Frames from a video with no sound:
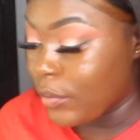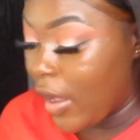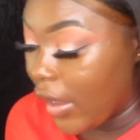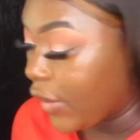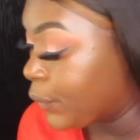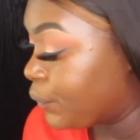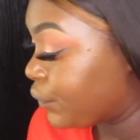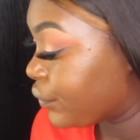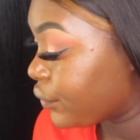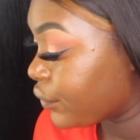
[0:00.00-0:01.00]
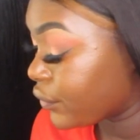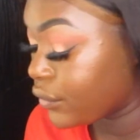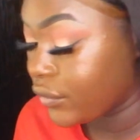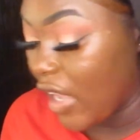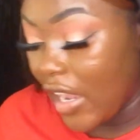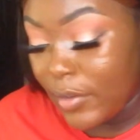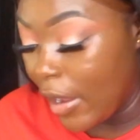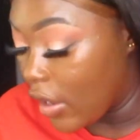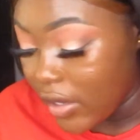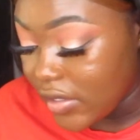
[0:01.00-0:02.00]
my
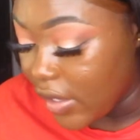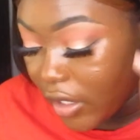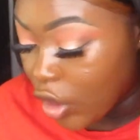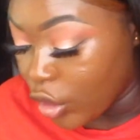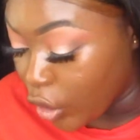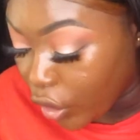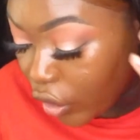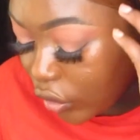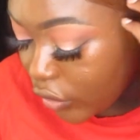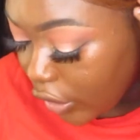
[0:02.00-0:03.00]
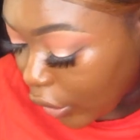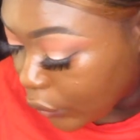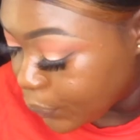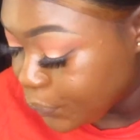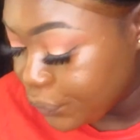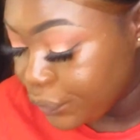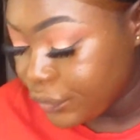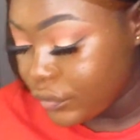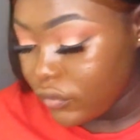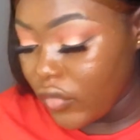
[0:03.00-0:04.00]
antibiotics like a good girl, you know.
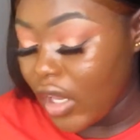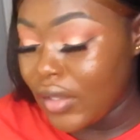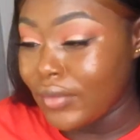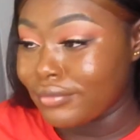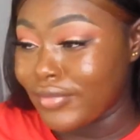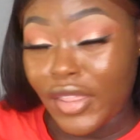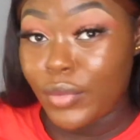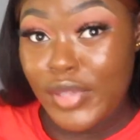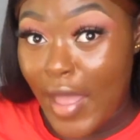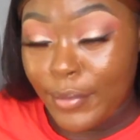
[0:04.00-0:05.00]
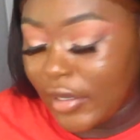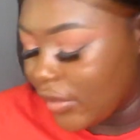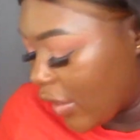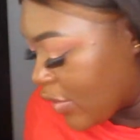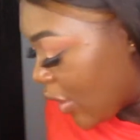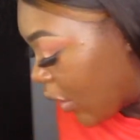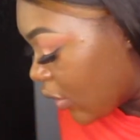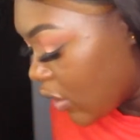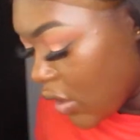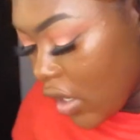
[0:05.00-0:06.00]
Nothing was happening, like I said.